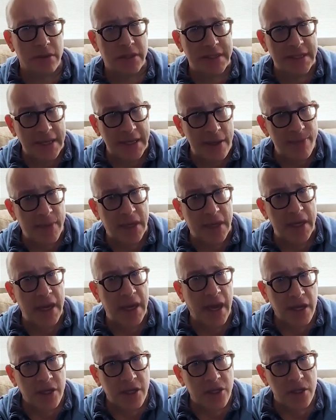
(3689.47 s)
deep
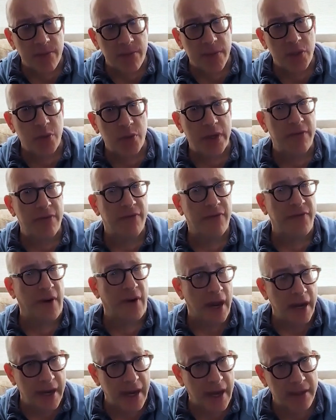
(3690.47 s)
connection between
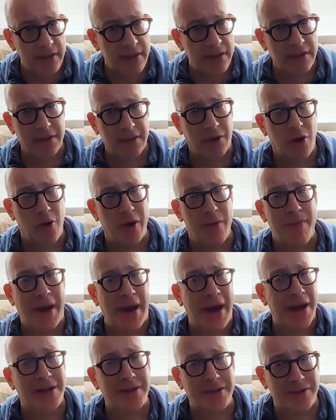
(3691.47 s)
finance going
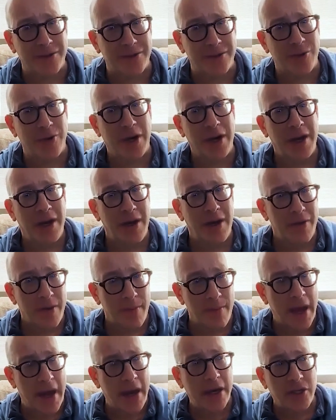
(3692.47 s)
back to the
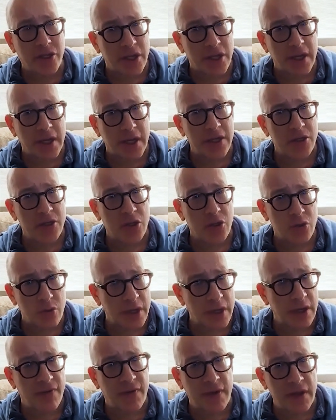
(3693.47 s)
Medici and to
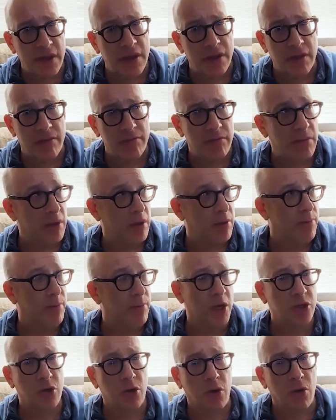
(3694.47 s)
even
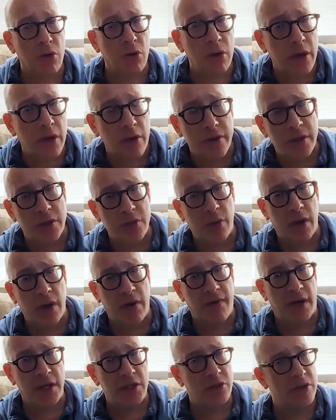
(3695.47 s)
much earlier in the
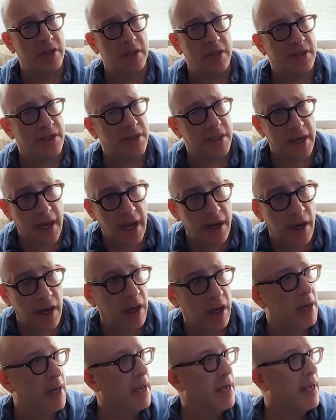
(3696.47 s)
1200s in Siena,